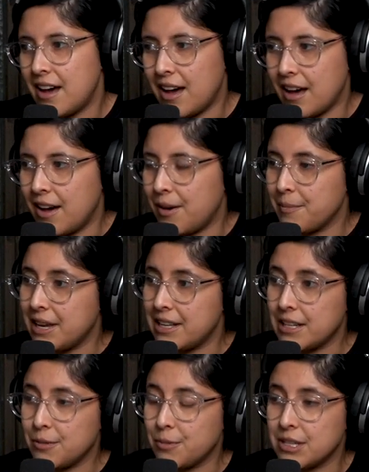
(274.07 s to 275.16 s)
Um,
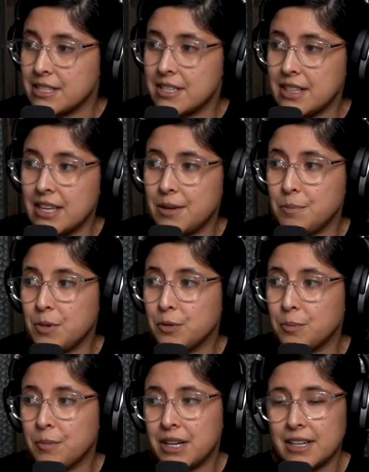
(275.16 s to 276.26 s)
and it was the
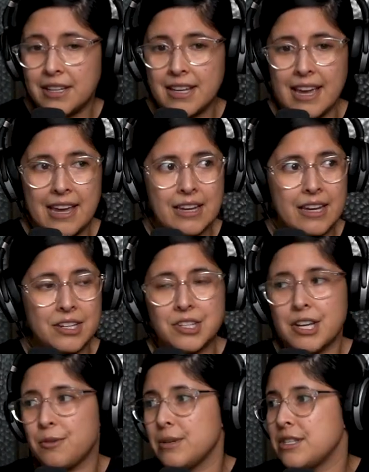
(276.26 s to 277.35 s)
Moon Mud
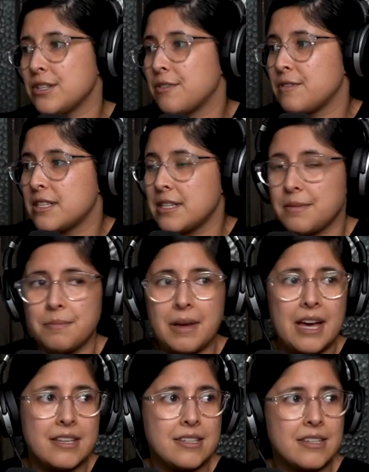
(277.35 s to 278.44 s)
AHA resurfacing
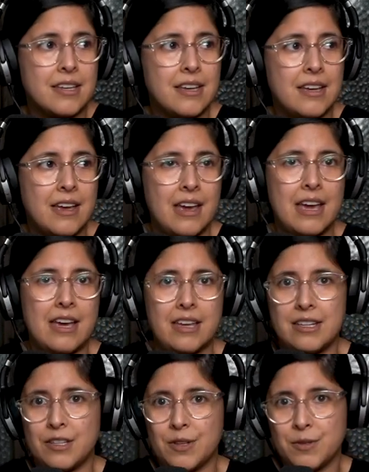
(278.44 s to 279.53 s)
mask.
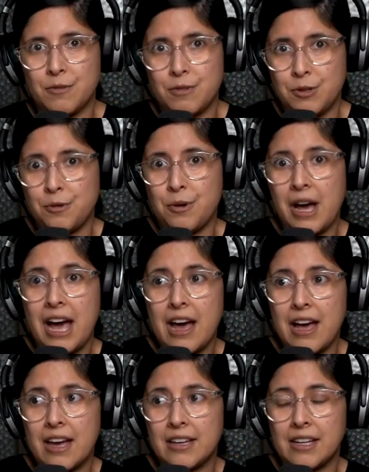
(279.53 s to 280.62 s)
And those of you who
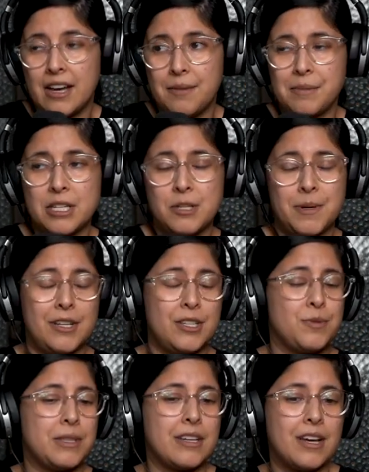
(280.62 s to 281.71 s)
had um,
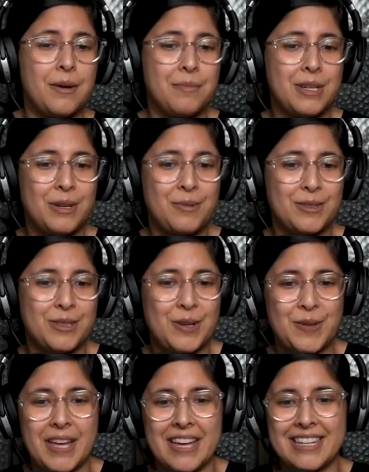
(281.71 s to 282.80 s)
experience with the company will
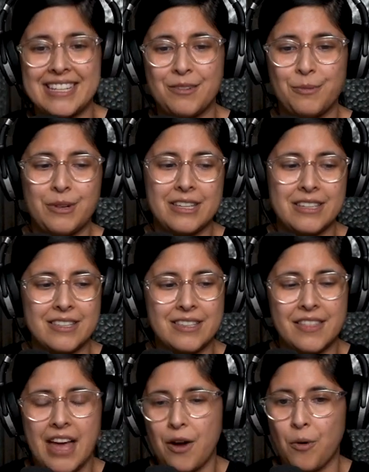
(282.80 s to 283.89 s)
know that it was
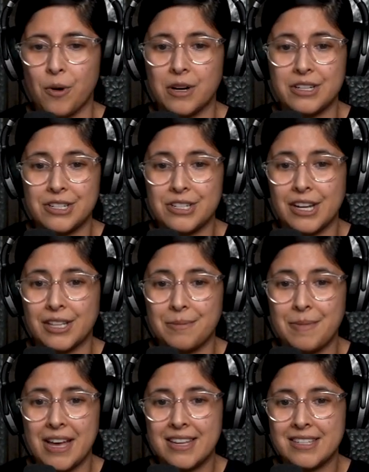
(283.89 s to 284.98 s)
that orange jelly
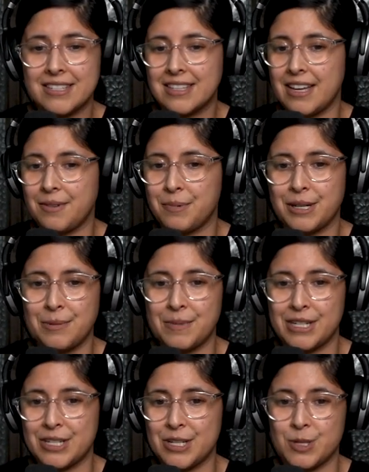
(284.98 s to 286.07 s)
mass that pretty
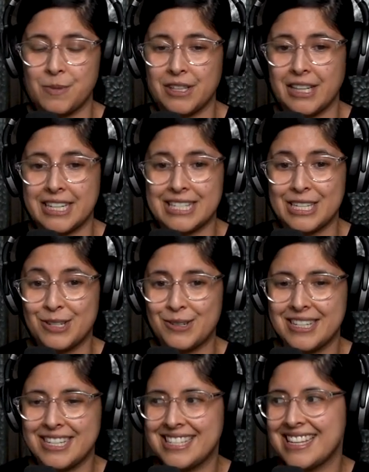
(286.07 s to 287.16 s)
much just smelled like
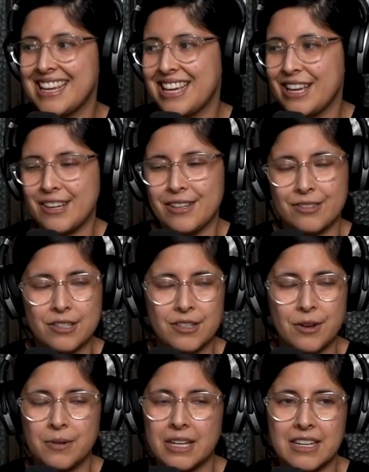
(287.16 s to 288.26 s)
citrus. It was
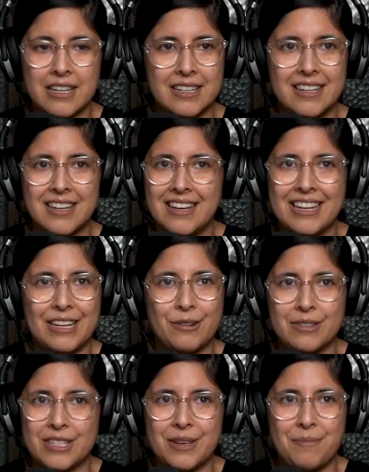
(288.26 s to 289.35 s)
so good. It
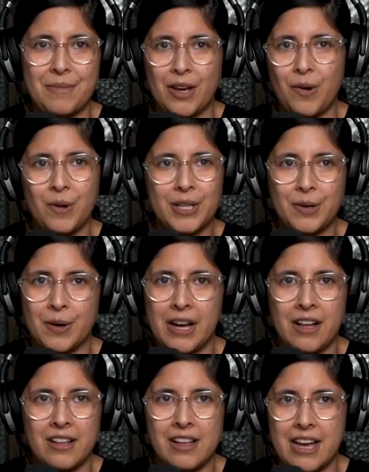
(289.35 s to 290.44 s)
was my holy
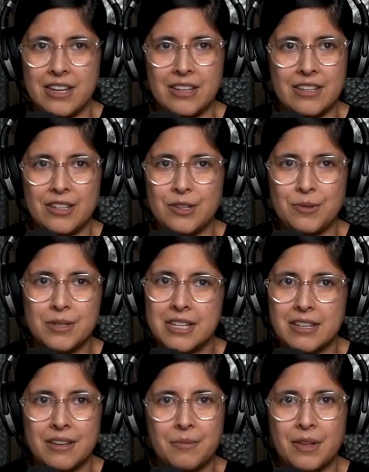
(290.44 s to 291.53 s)
grail. I used
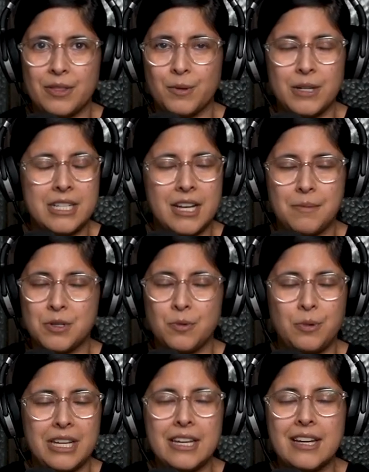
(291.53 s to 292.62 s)
it three times a
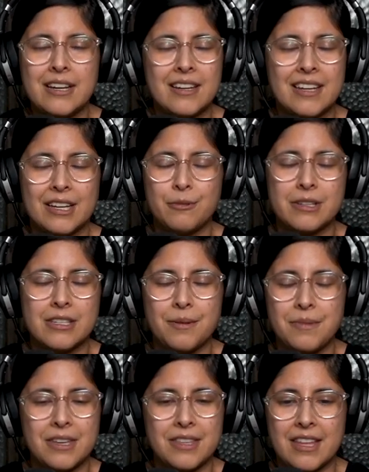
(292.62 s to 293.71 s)
week. It was
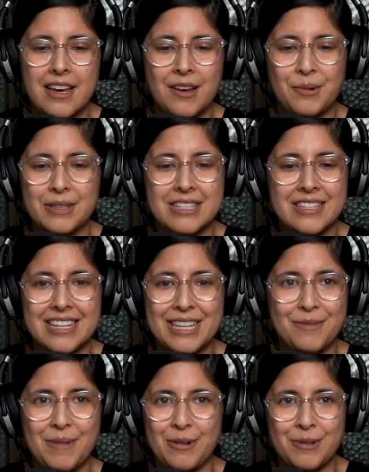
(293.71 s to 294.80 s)
something that was
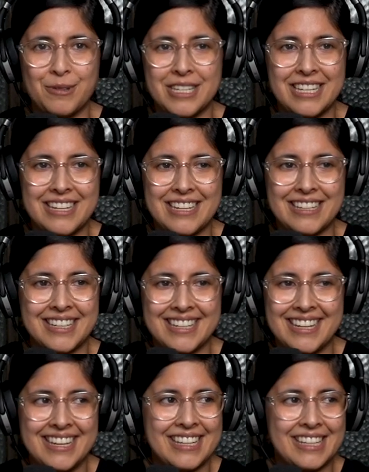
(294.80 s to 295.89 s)
in my routine
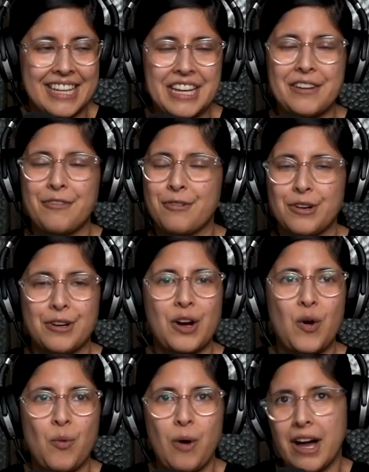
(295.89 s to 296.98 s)
like for
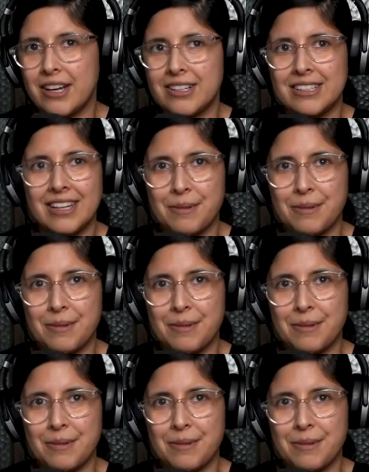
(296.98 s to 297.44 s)
a while.